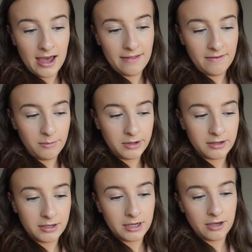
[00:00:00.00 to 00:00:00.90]
and then we're
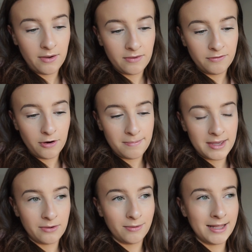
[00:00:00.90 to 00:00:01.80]
going for a
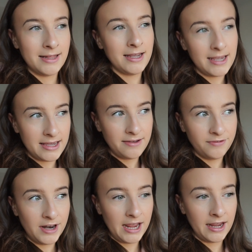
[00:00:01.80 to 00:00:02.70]
meal in the
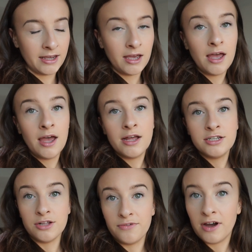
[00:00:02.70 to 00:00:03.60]
evening
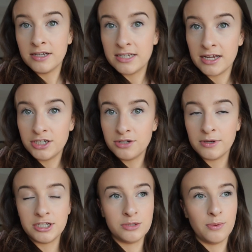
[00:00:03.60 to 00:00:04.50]
to the fire station,
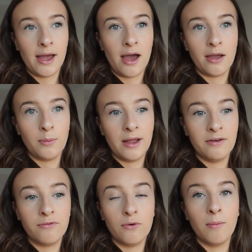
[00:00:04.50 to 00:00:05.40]
which is where I
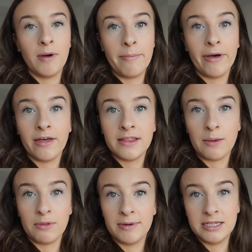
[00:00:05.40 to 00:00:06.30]
went for my
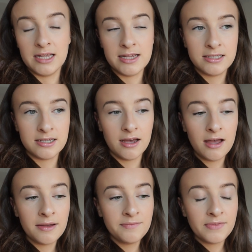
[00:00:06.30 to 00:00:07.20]
birthday with my
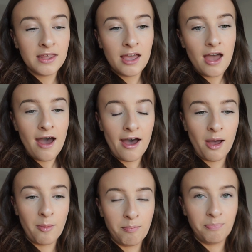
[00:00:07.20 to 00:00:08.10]
sister.
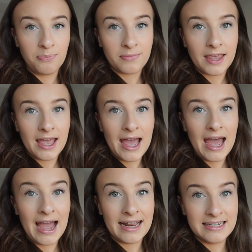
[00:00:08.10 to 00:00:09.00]
And
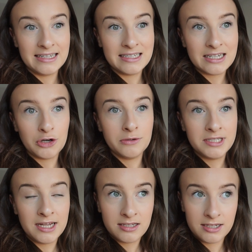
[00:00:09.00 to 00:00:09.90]
on
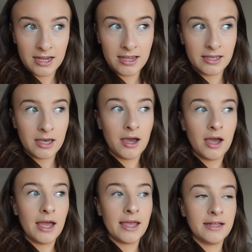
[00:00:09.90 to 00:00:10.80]
Saturday,
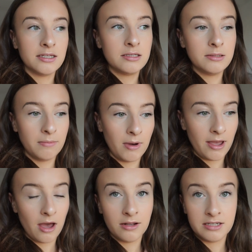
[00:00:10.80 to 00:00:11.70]
it's
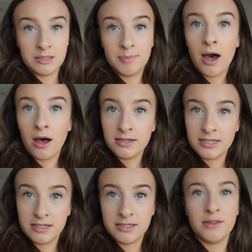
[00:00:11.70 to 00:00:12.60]
my auntie's
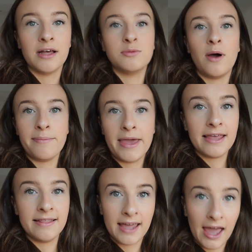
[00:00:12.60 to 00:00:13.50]
party, so that's what I'm
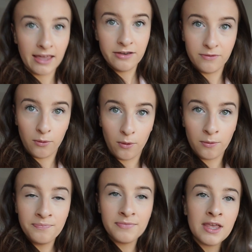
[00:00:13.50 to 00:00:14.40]
making the cake for.